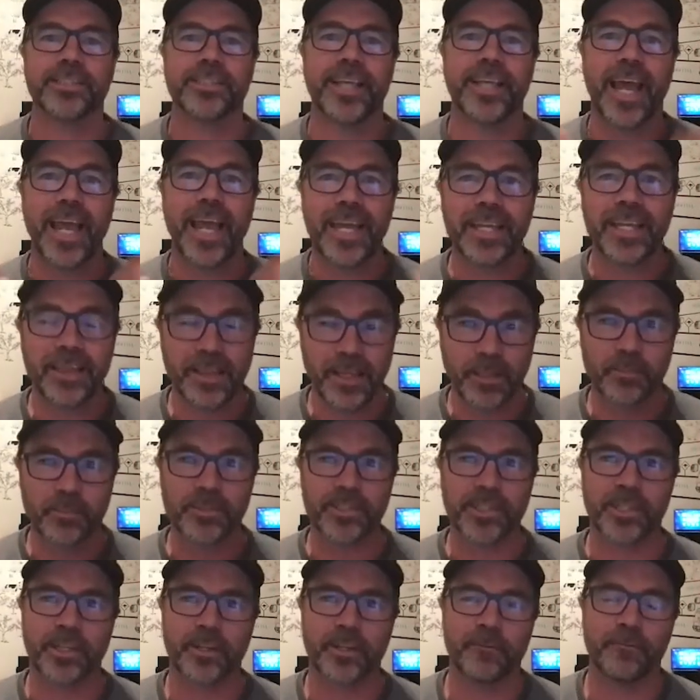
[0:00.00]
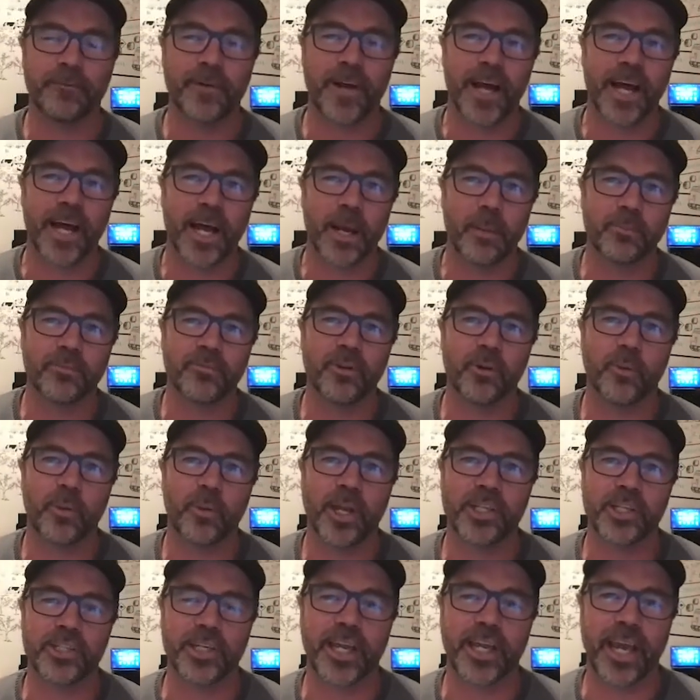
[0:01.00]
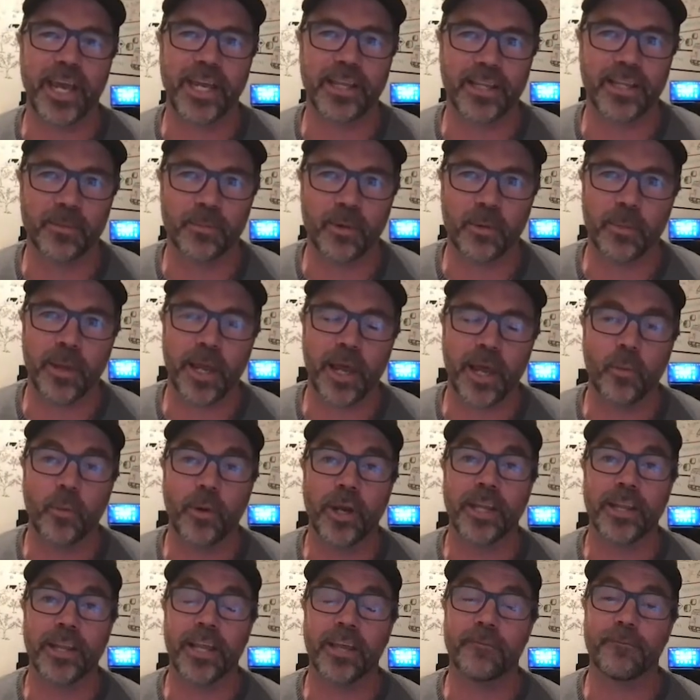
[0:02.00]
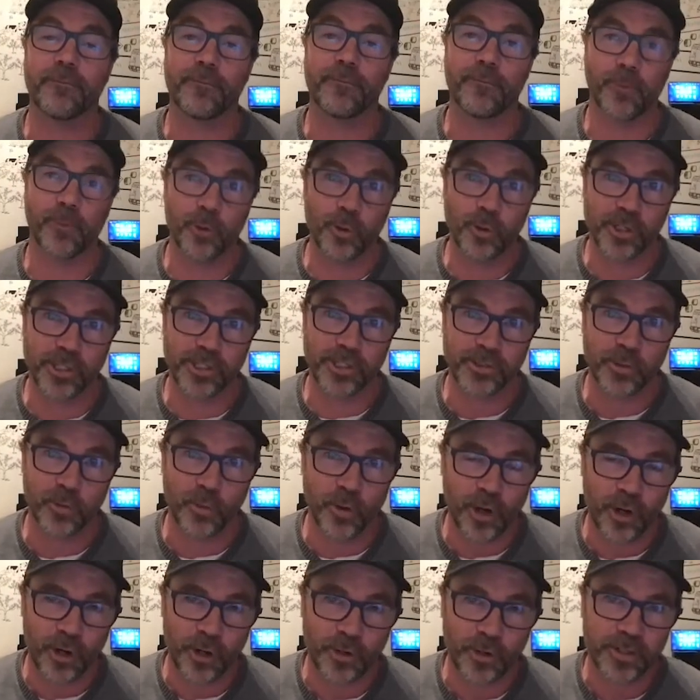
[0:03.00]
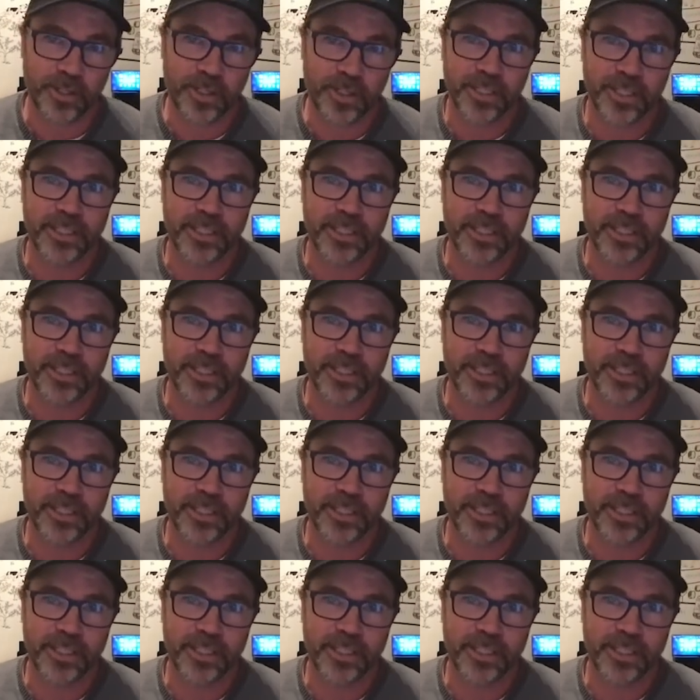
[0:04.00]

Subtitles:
take them to the farm to educate them about where their food is grown.